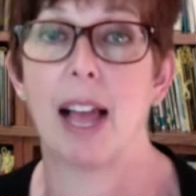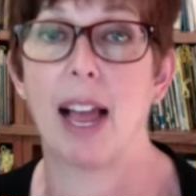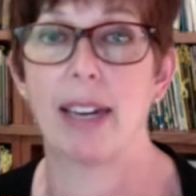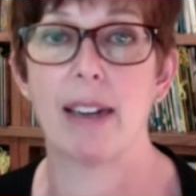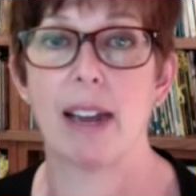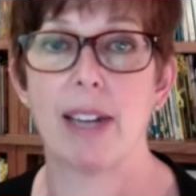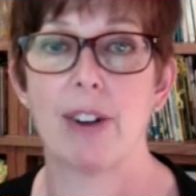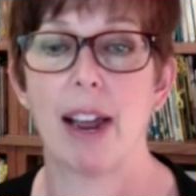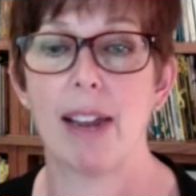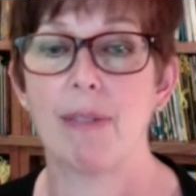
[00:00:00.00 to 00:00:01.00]
and not
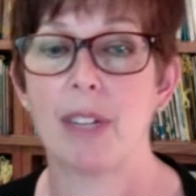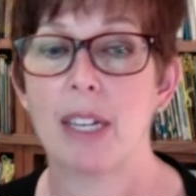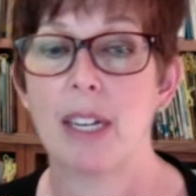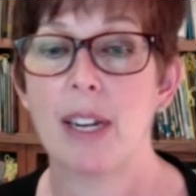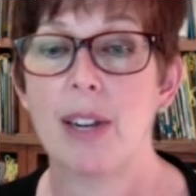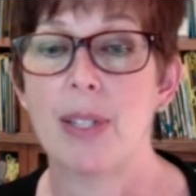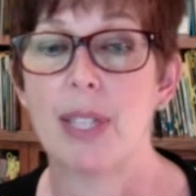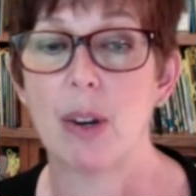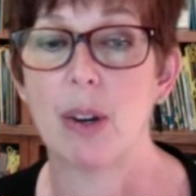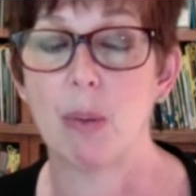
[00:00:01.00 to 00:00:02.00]
drive. Mm-hmm.
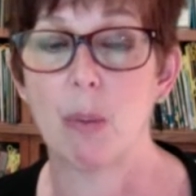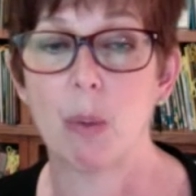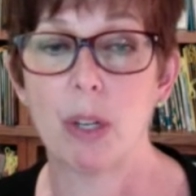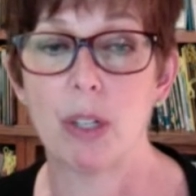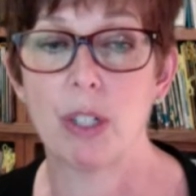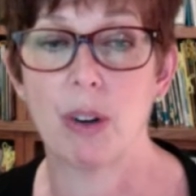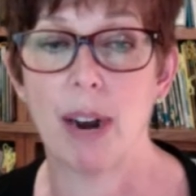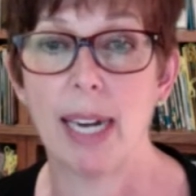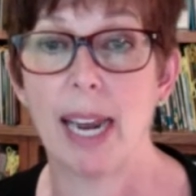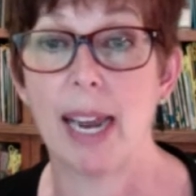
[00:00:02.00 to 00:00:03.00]
So we're
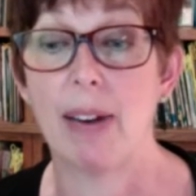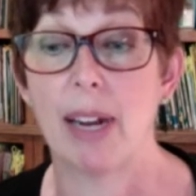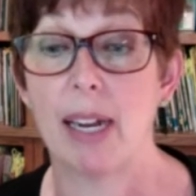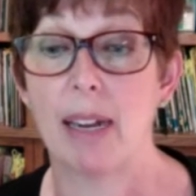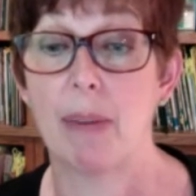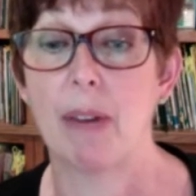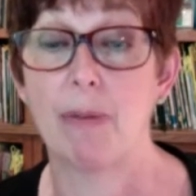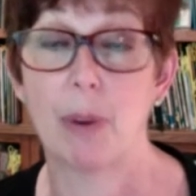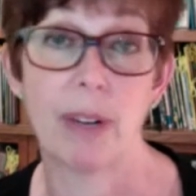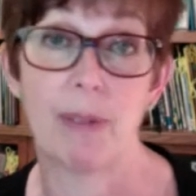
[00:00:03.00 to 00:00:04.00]
trying out a
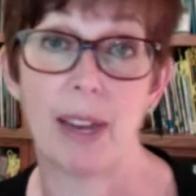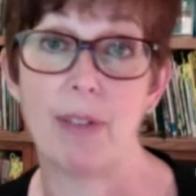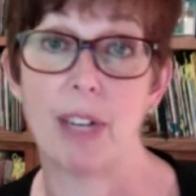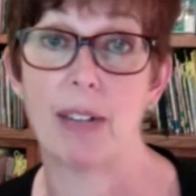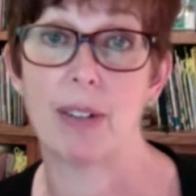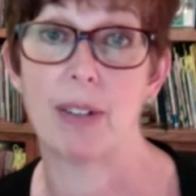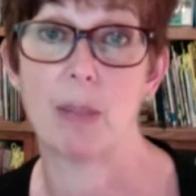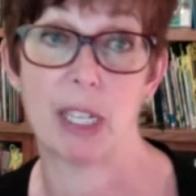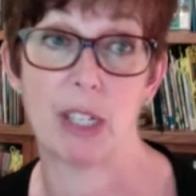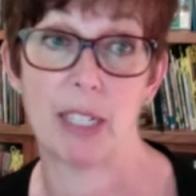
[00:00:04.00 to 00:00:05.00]
$45
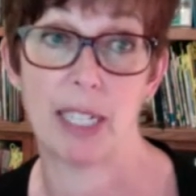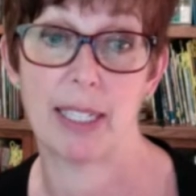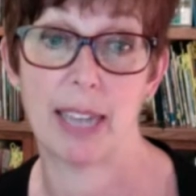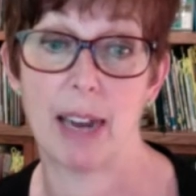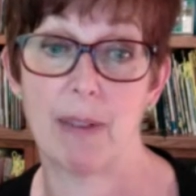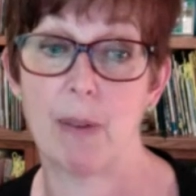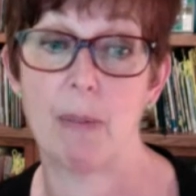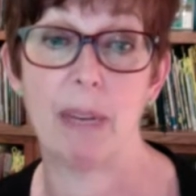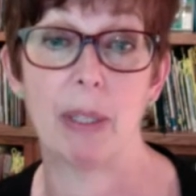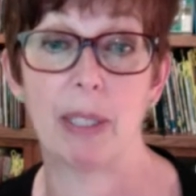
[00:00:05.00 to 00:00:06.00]
special discount for
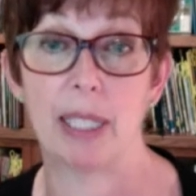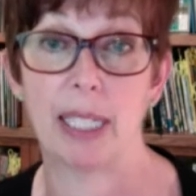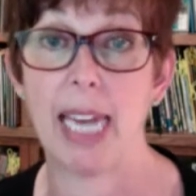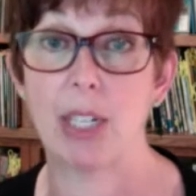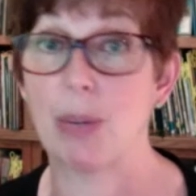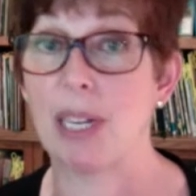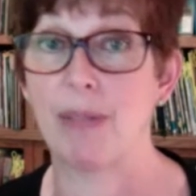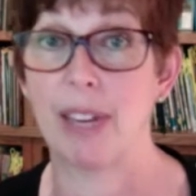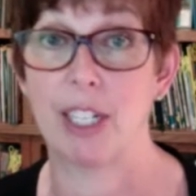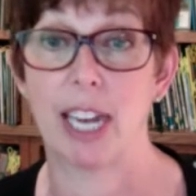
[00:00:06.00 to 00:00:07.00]
people in K-12
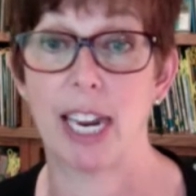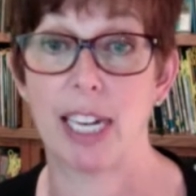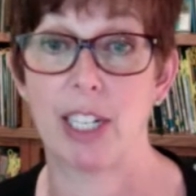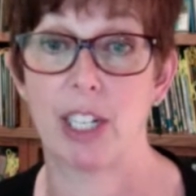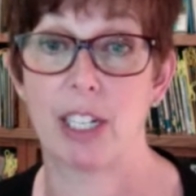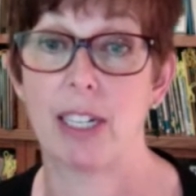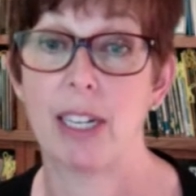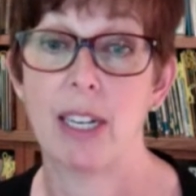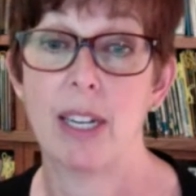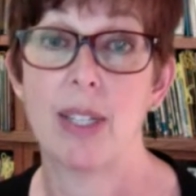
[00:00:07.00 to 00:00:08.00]
education.
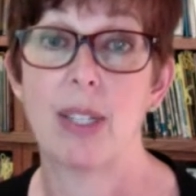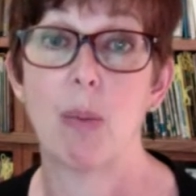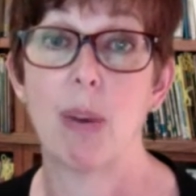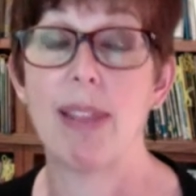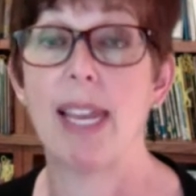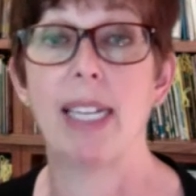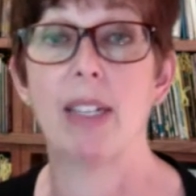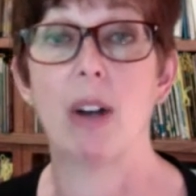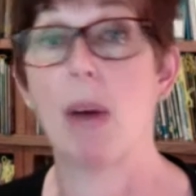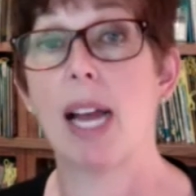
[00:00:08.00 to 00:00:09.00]
So when they
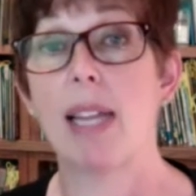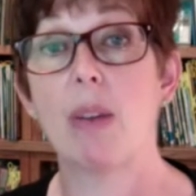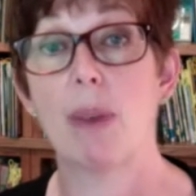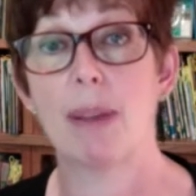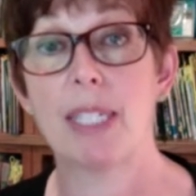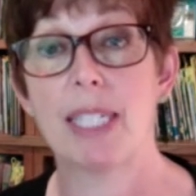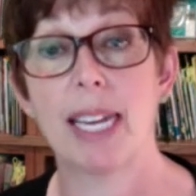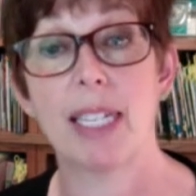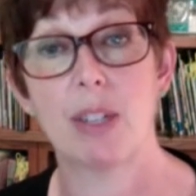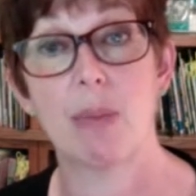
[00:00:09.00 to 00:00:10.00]
go on the
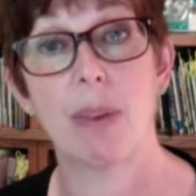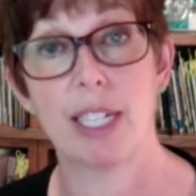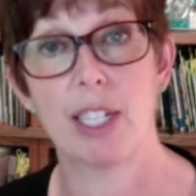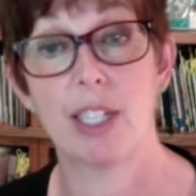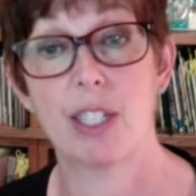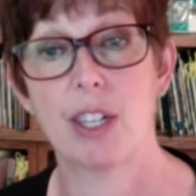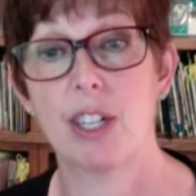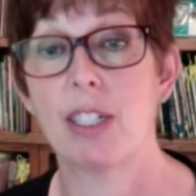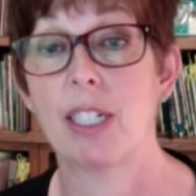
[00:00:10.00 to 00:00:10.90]
website to register,